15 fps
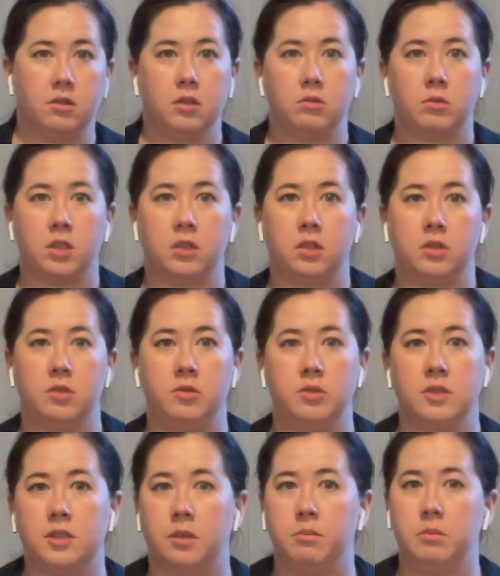and we're going to do
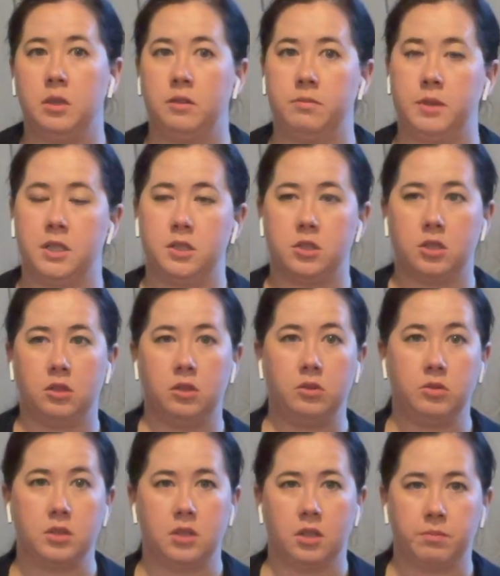some movement to
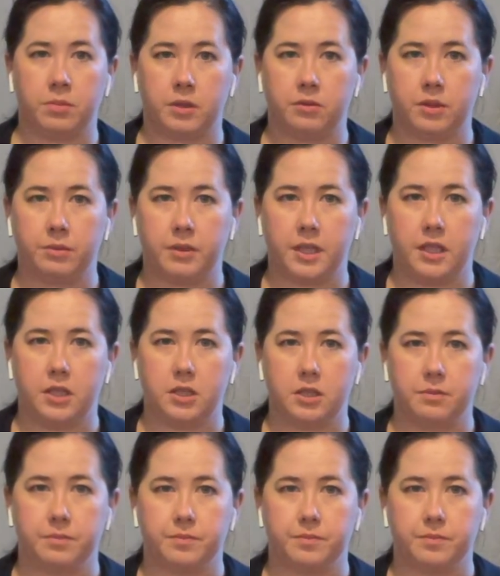loosen up our rib cage.